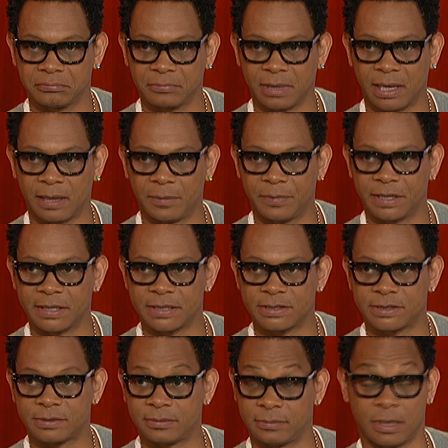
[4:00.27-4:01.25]
uh,
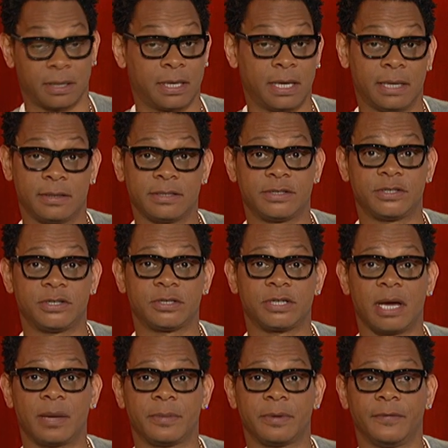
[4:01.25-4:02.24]
because again, this is your
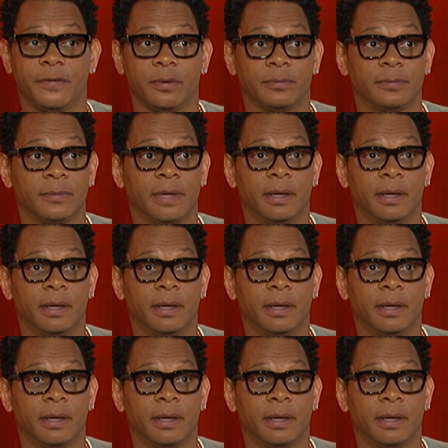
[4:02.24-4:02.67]
job interview.